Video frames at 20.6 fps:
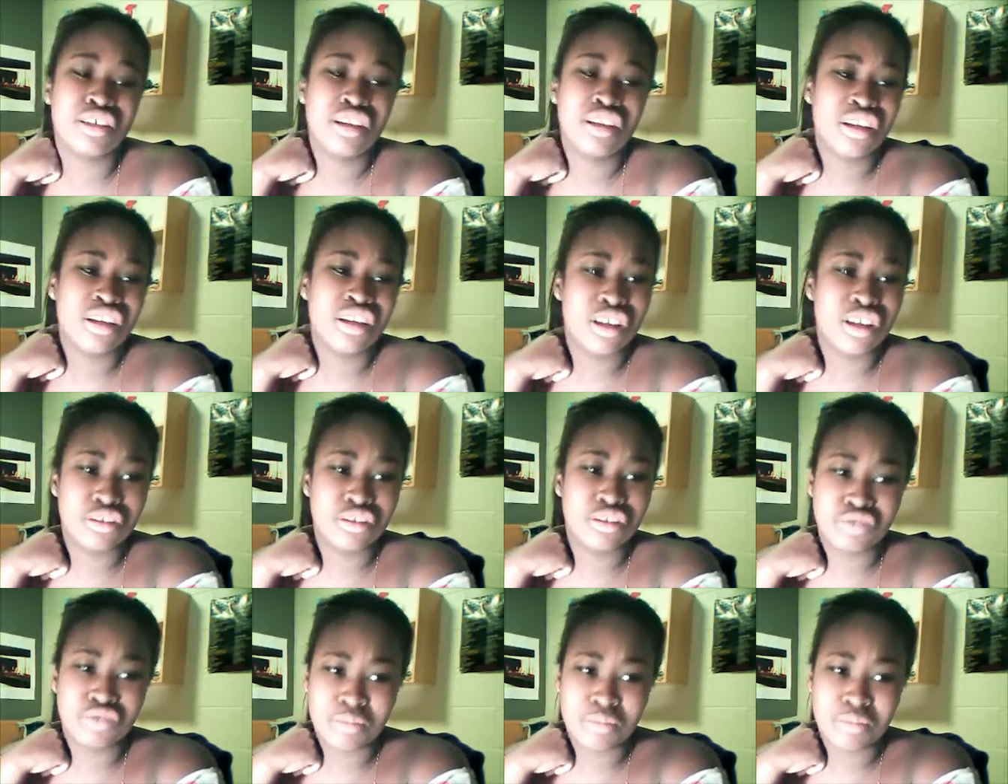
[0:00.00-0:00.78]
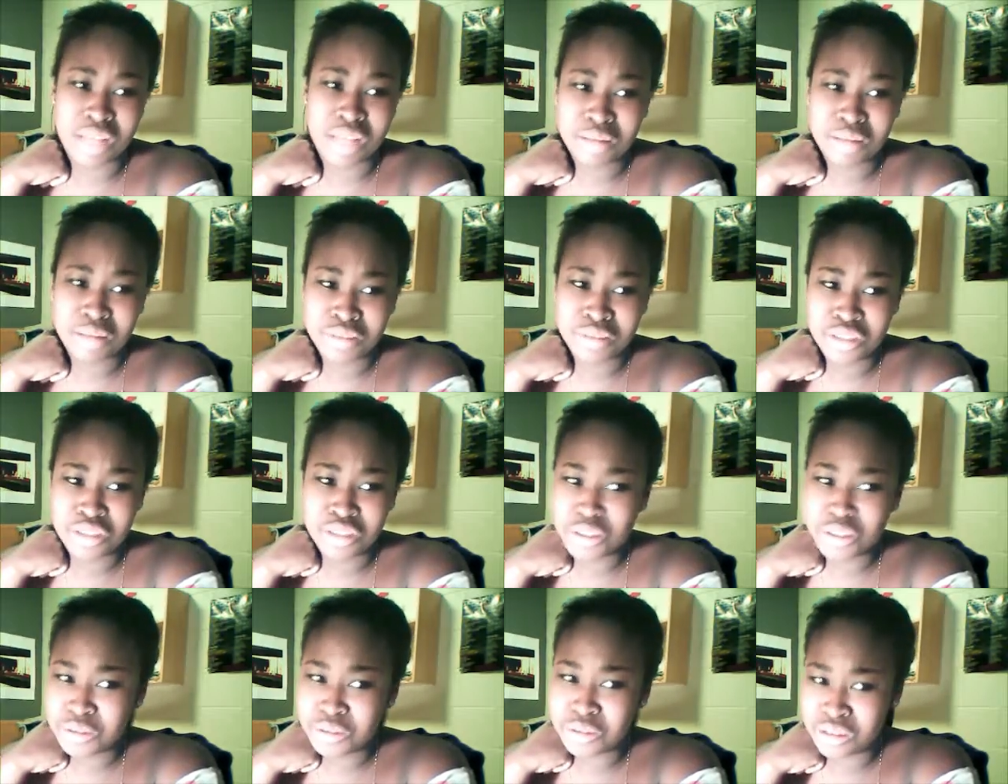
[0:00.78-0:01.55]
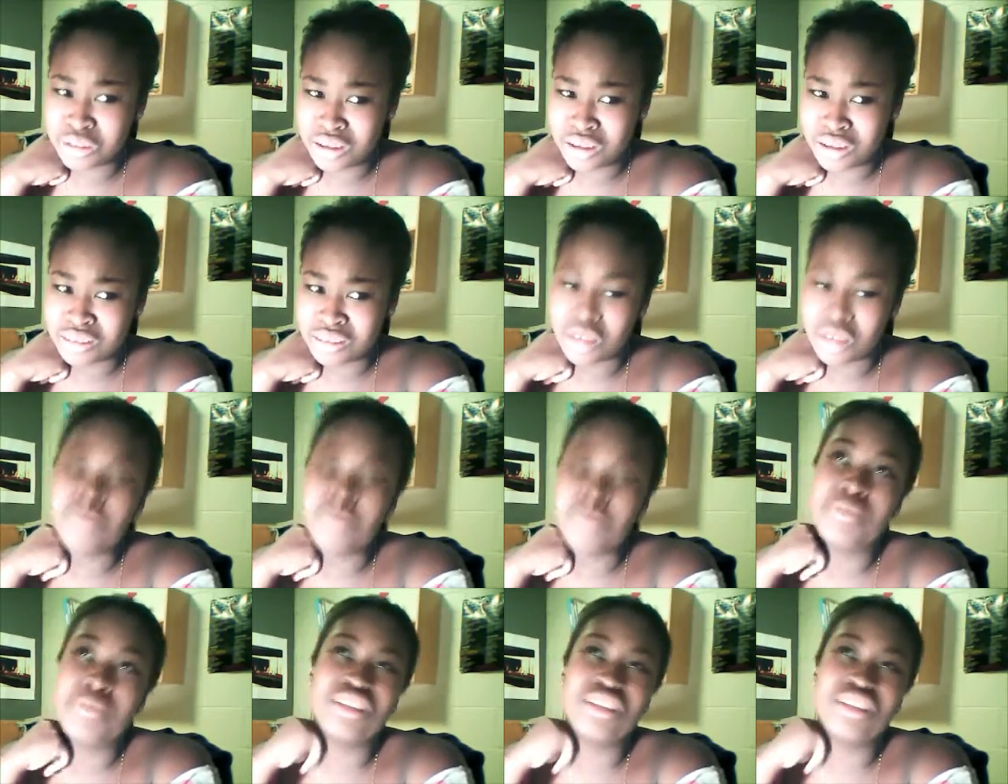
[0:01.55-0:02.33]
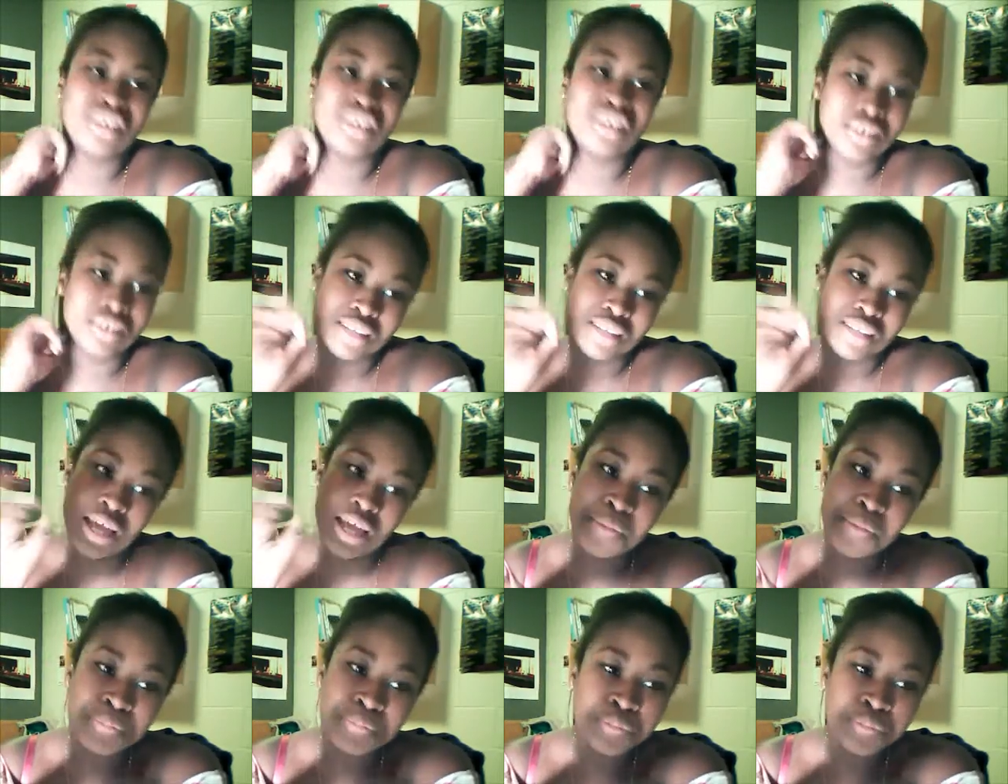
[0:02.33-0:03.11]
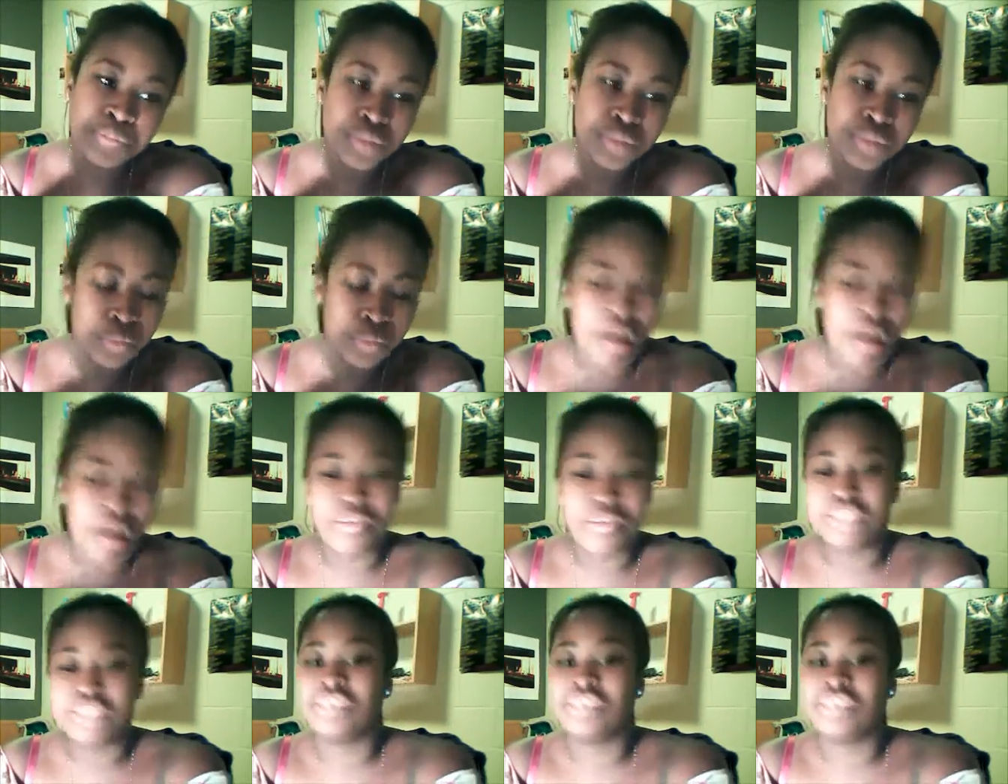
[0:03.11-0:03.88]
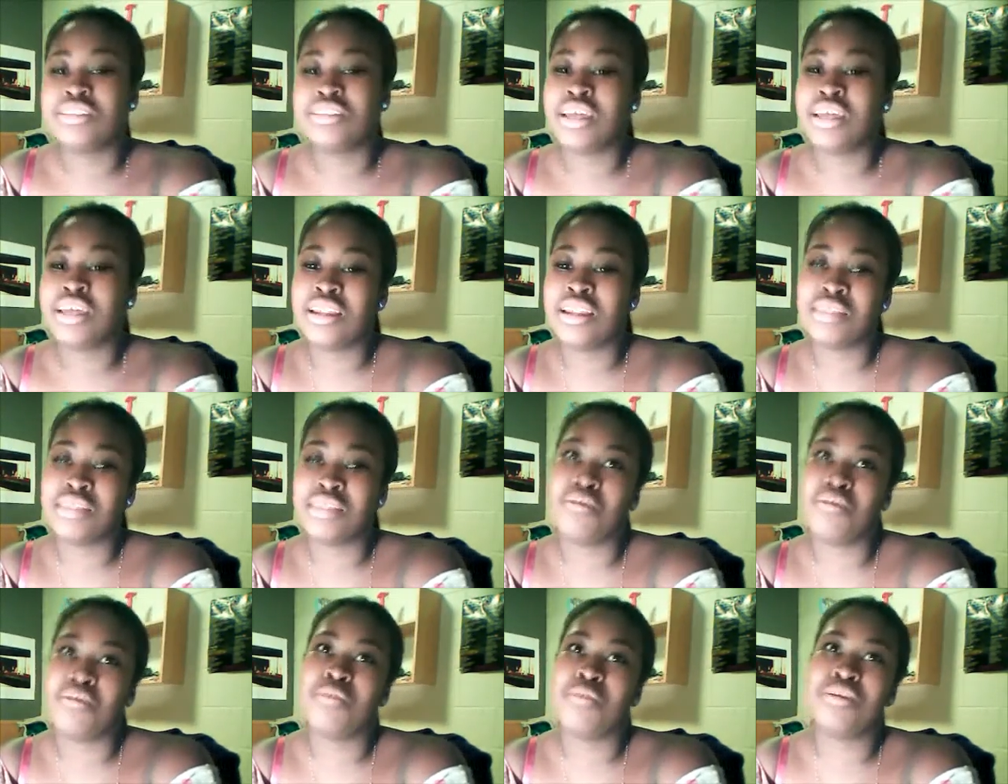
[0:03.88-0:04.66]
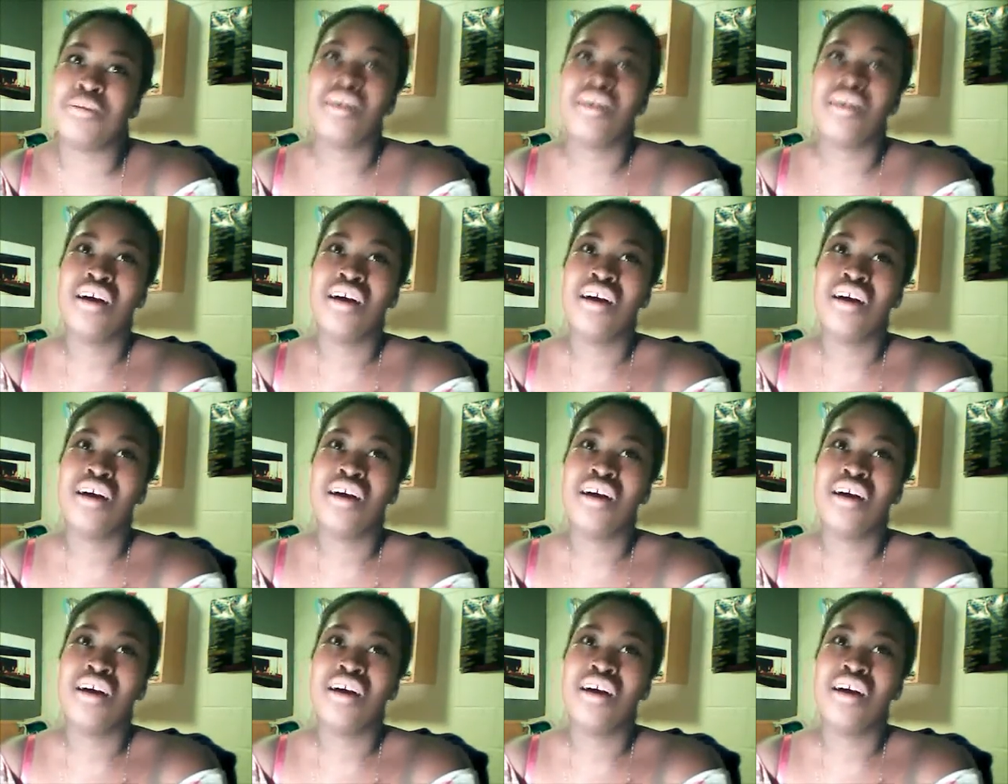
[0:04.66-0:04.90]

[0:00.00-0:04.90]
You know, drop down to two size. I want to be a size 10, perfect size 10 at the moment.